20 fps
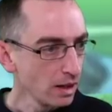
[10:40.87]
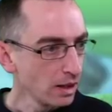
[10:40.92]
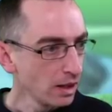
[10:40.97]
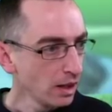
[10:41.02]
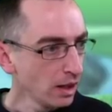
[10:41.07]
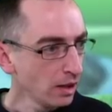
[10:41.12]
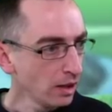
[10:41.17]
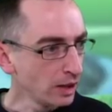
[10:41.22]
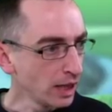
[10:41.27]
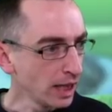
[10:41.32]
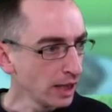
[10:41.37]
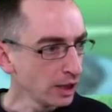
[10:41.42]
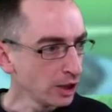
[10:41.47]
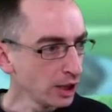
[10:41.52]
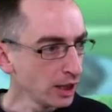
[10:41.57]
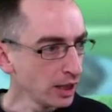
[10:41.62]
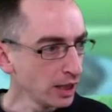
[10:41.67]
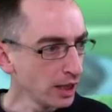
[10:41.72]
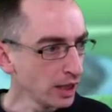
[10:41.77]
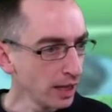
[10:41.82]
Okay, actually
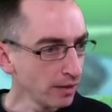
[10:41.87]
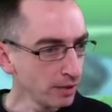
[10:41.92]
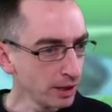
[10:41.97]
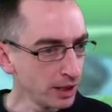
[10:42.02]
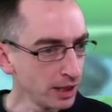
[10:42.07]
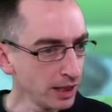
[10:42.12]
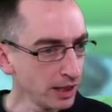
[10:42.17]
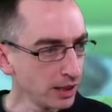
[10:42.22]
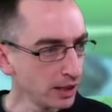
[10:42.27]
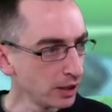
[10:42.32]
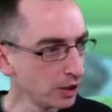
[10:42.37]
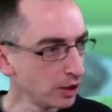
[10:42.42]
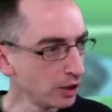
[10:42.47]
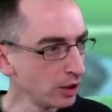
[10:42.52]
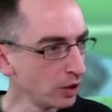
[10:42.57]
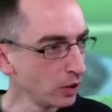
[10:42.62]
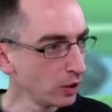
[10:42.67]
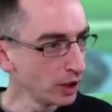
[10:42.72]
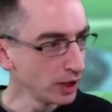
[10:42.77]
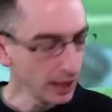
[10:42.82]
going to have a decent
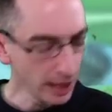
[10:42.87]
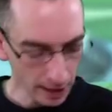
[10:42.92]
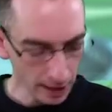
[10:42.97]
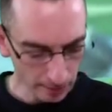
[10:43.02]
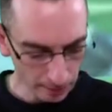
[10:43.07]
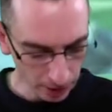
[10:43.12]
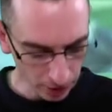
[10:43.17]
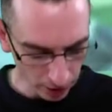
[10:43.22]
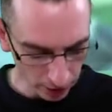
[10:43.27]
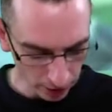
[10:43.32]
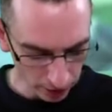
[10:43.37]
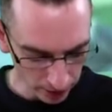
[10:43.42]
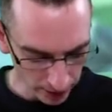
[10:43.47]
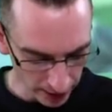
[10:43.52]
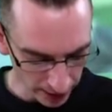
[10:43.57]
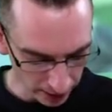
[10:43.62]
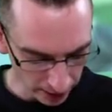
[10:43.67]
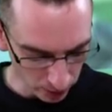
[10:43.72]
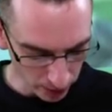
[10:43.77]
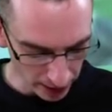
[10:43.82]
look at the albatross with
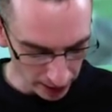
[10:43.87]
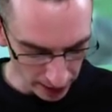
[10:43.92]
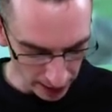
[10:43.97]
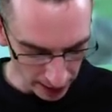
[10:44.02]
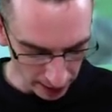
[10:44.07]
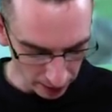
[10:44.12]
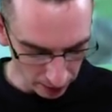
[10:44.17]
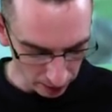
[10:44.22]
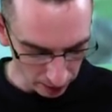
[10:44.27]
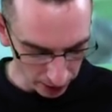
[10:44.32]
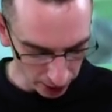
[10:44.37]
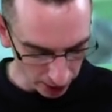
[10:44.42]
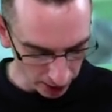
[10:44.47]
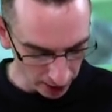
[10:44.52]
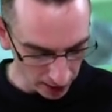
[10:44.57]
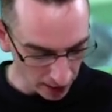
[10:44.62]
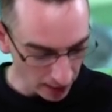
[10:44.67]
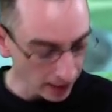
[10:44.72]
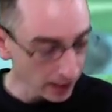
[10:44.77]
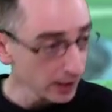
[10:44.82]
this wind angle, which is
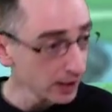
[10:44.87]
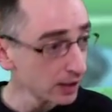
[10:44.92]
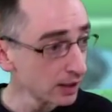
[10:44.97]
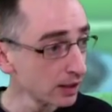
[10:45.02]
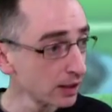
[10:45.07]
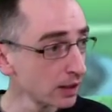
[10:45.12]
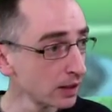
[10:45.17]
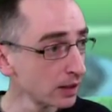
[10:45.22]
nice.